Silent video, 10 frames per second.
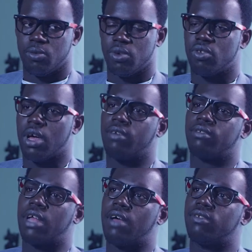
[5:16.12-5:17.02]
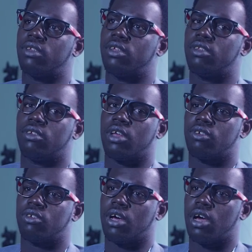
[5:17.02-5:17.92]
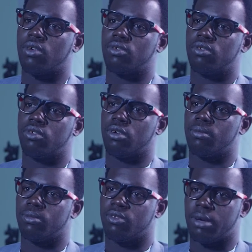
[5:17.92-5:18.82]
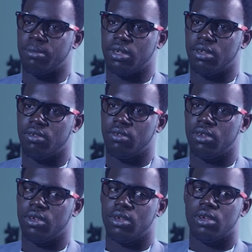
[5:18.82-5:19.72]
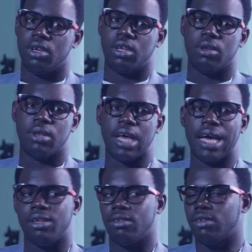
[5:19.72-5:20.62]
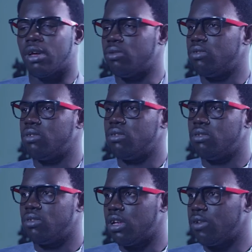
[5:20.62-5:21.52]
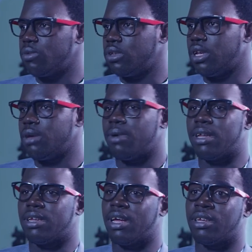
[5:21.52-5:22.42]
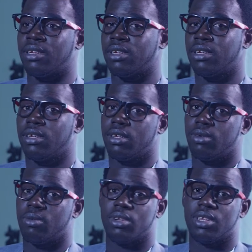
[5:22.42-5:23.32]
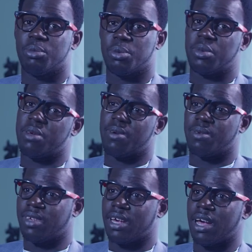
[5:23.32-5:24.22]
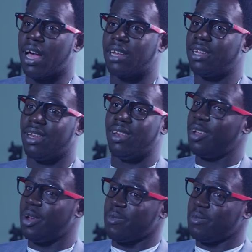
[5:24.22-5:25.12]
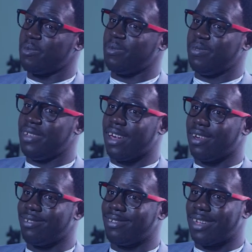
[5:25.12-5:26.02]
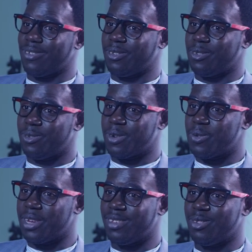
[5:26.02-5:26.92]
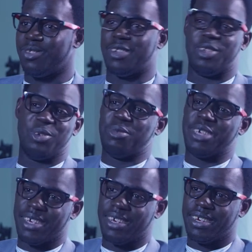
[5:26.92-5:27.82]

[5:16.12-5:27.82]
We used to have staffs in the international house, some Japanese. In night, I would stay off with them. And then one thing people never want to hear, I had a lot of girls that were willing to teach me.